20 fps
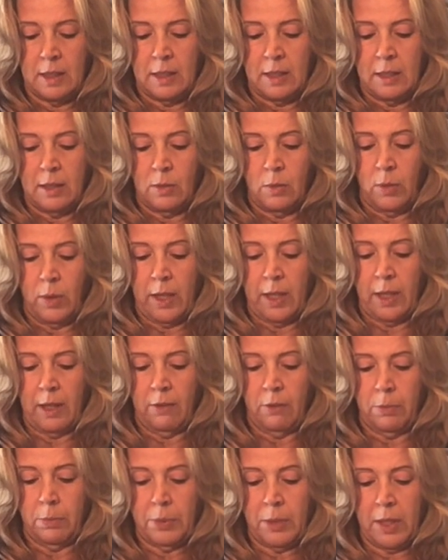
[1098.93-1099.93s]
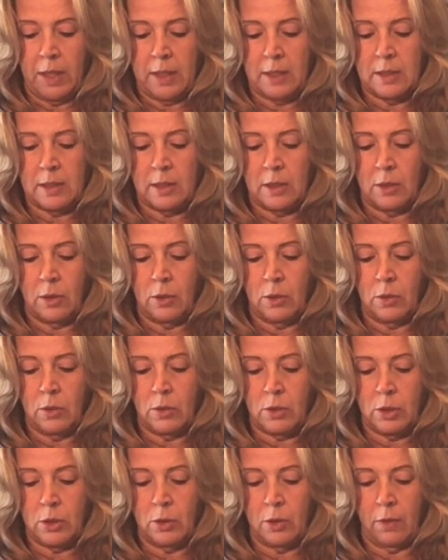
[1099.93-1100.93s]
We have plans to go
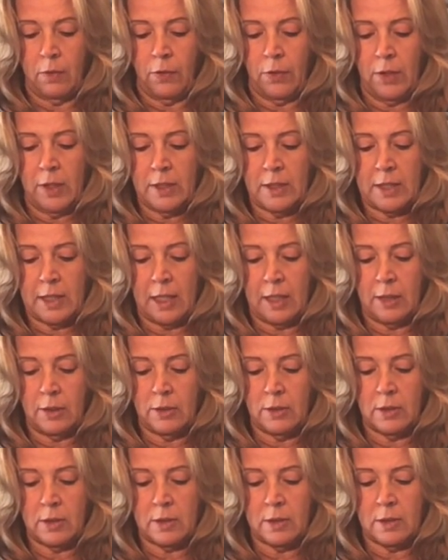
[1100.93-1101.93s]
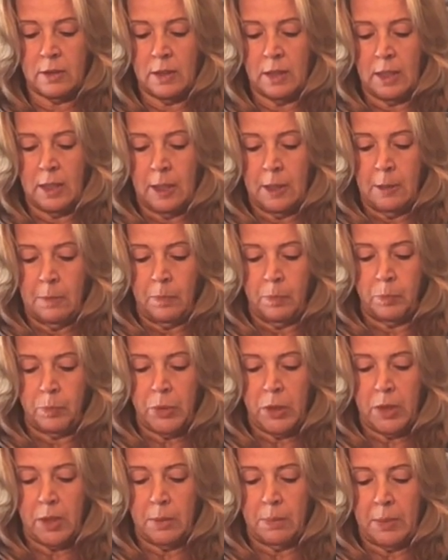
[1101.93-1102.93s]
to a friend's house,
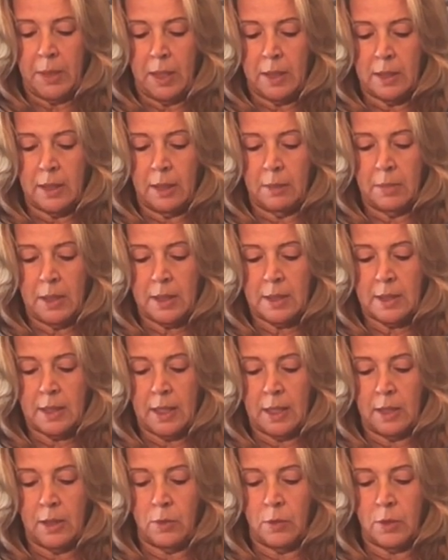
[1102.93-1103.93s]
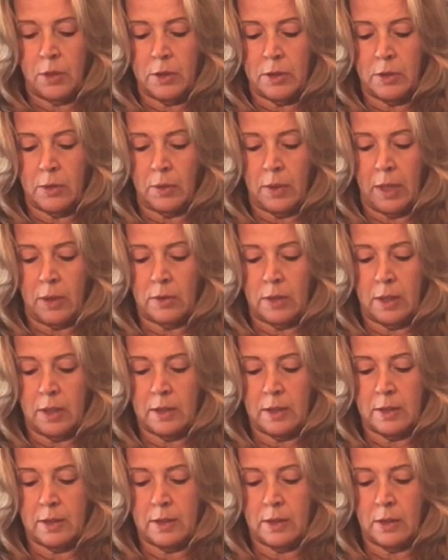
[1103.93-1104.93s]
but the pandemic's getting worse around us,
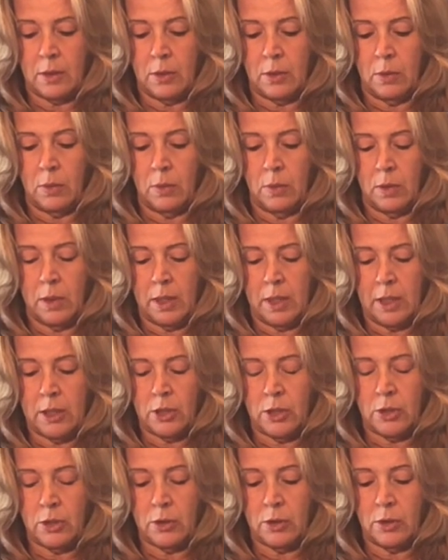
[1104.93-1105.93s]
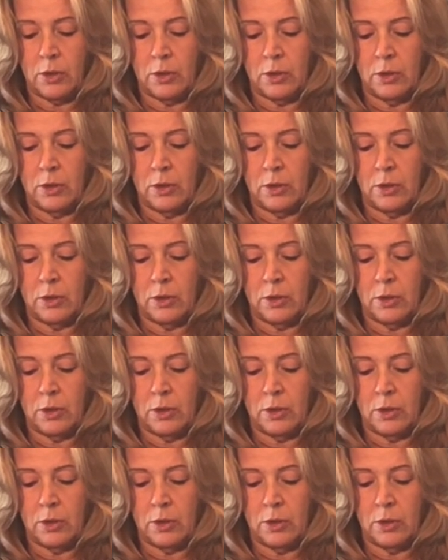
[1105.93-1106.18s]
so we're not sure.